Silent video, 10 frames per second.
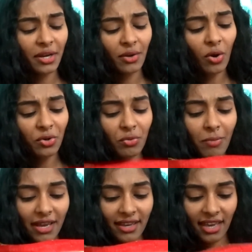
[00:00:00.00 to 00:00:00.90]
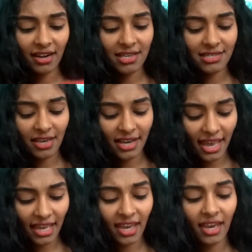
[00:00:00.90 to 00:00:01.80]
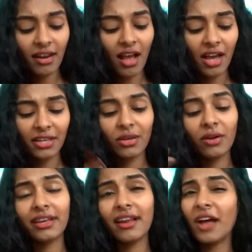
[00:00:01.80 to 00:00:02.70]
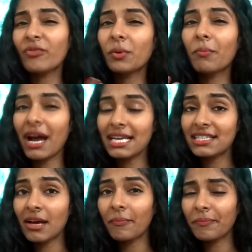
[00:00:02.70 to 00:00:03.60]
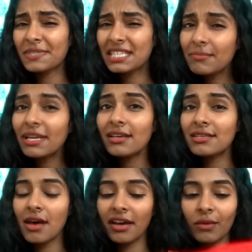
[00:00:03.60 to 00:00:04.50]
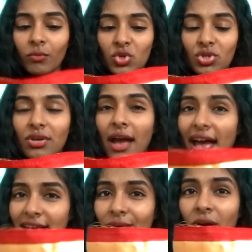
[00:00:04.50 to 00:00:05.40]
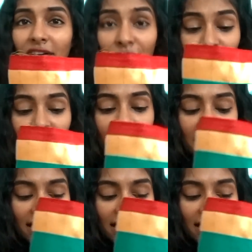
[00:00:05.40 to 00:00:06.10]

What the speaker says: not to buy Kerala saree again. I thought that I would buy some similar saree which has got different